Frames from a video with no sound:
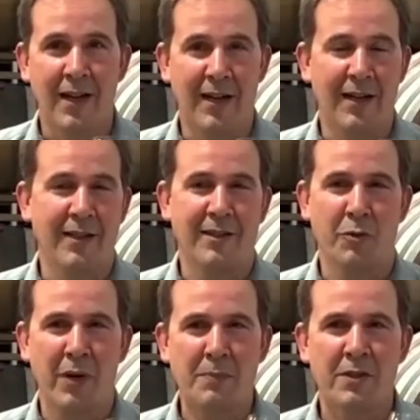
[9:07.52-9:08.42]
The
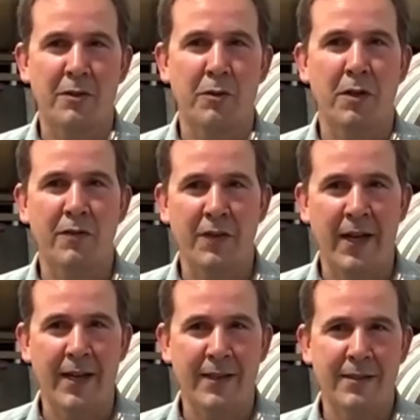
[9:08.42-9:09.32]
grapes are growing
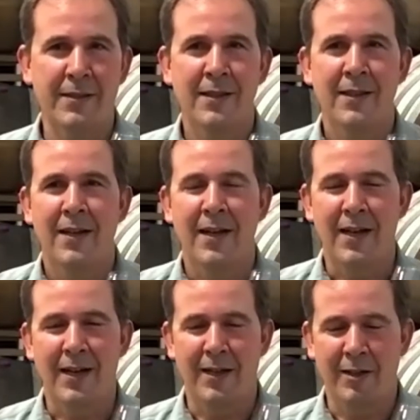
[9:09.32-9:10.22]
fast.
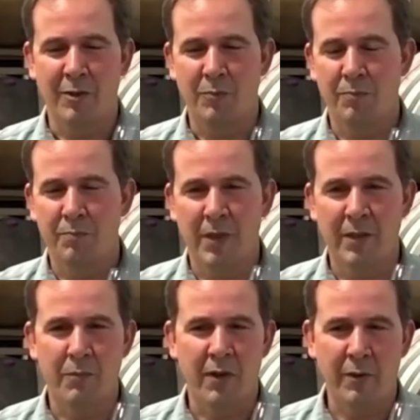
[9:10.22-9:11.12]

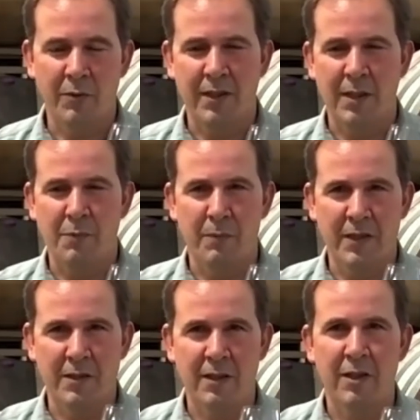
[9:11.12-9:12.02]
Bud break was a couple
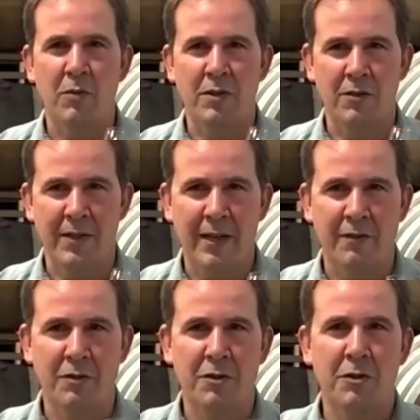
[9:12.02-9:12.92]
months ago, and so now
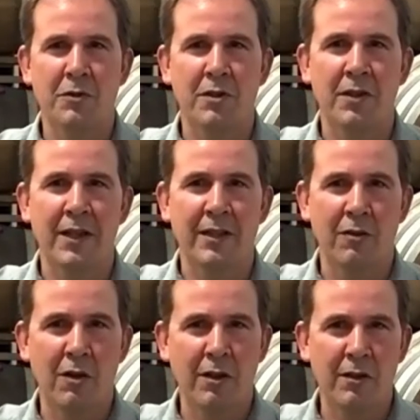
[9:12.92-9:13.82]
those shoots are getting
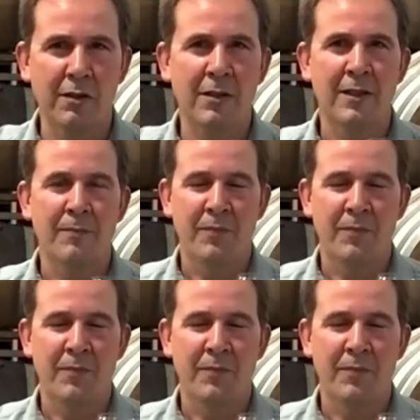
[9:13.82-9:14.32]
longer.